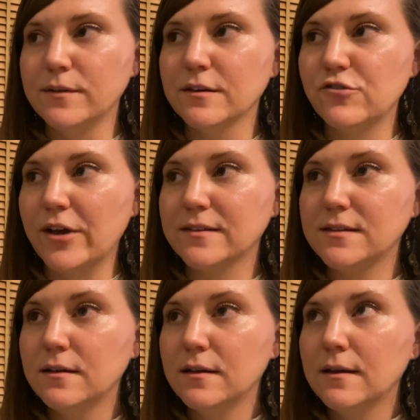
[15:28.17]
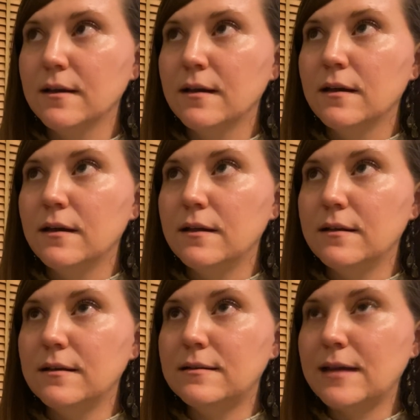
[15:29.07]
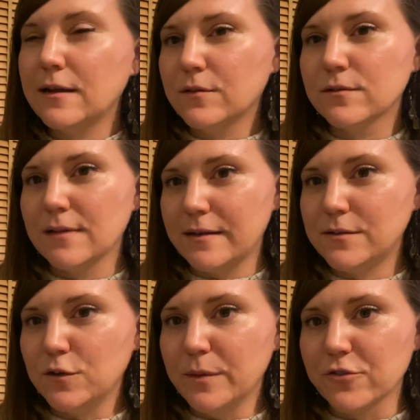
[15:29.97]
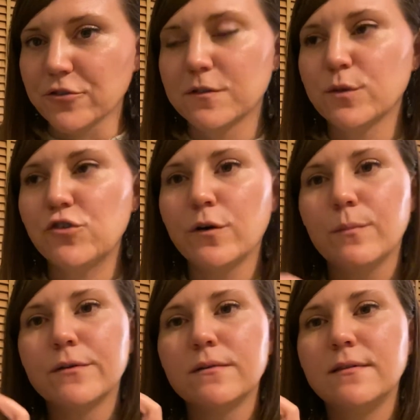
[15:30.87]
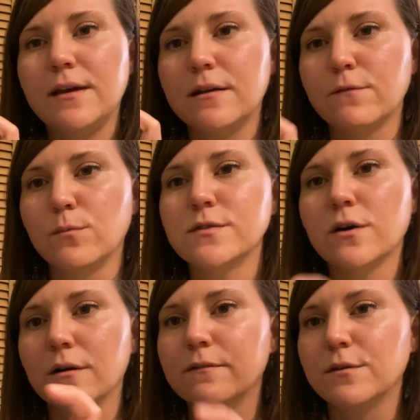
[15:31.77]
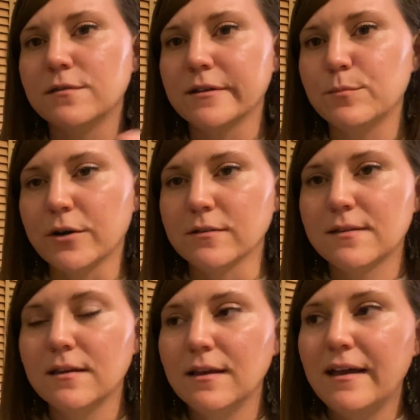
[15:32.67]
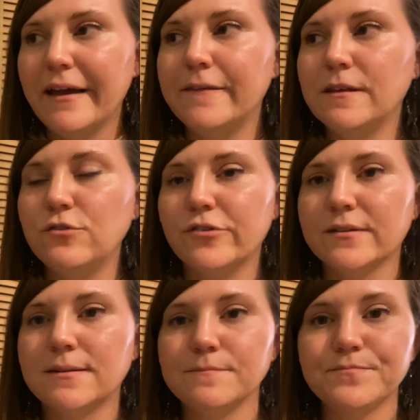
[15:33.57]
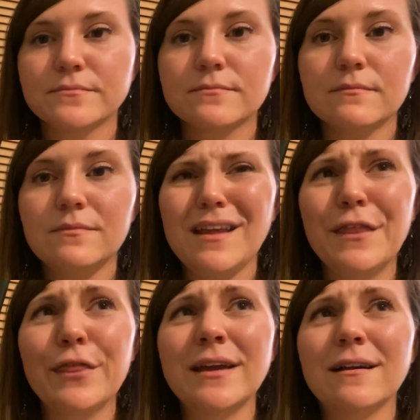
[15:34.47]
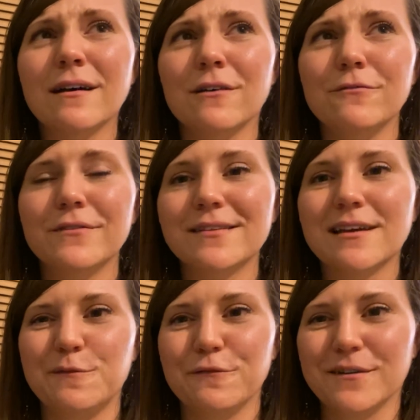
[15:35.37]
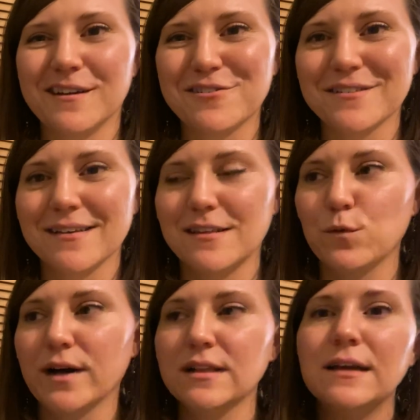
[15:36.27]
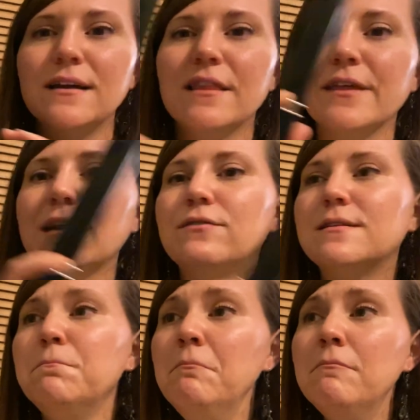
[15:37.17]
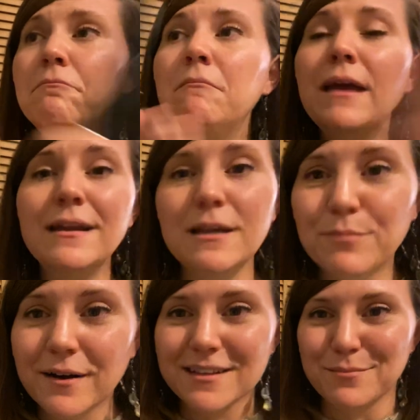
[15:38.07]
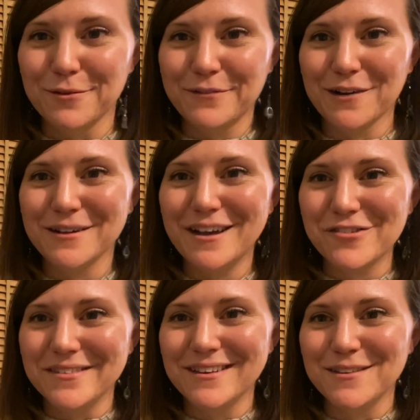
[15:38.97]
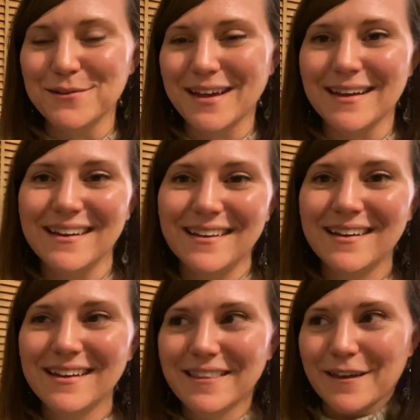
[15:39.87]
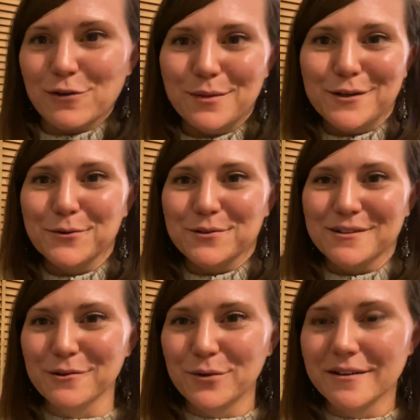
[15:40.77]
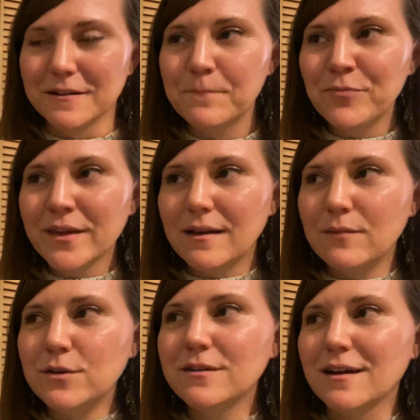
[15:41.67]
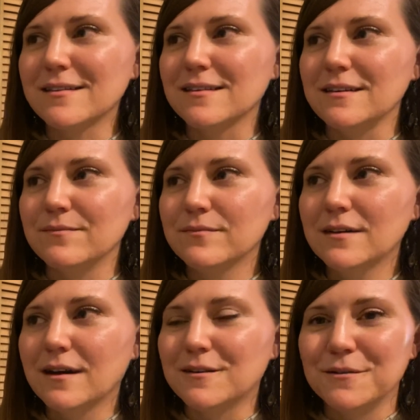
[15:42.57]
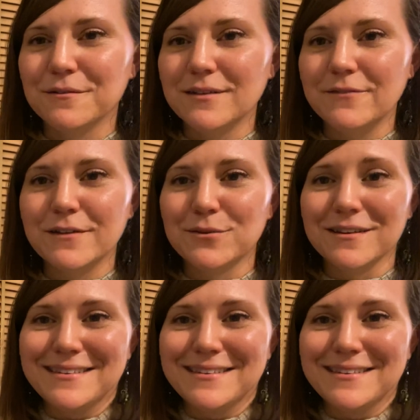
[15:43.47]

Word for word: suggest take those last two measures, which show up at the end of almost all of those six parts, and then just think of this kind of a fun exercise as well think of as many possible variations as you can that would be cool or weird and you could honestly i don't know if anyone else